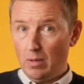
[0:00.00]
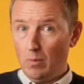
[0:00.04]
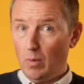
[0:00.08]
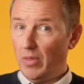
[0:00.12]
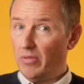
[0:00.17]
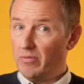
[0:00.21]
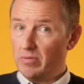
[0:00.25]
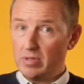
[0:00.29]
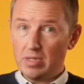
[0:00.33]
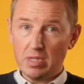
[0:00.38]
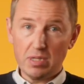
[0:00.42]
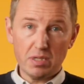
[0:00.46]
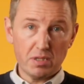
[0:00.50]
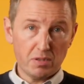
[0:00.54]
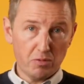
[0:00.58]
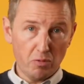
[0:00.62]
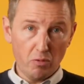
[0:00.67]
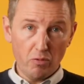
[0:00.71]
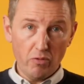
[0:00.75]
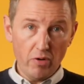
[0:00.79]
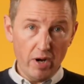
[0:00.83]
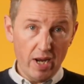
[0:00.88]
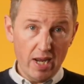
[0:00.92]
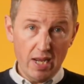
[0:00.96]
whether it's a
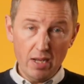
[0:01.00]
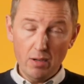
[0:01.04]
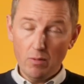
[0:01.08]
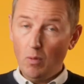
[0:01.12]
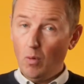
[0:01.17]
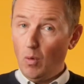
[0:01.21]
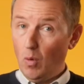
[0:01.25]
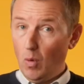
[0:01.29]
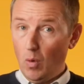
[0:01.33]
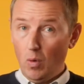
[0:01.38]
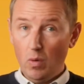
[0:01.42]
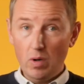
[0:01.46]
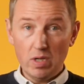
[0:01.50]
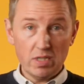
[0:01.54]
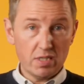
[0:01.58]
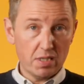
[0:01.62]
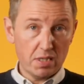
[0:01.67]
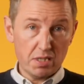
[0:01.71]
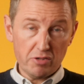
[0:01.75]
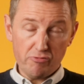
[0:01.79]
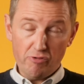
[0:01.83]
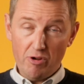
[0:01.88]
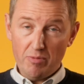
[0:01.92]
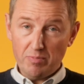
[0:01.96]
story or a
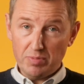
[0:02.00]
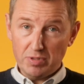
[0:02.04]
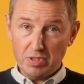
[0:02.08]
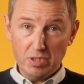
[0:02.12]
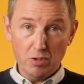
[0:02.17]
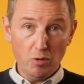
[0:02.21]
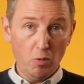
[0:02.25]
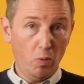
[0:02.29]
description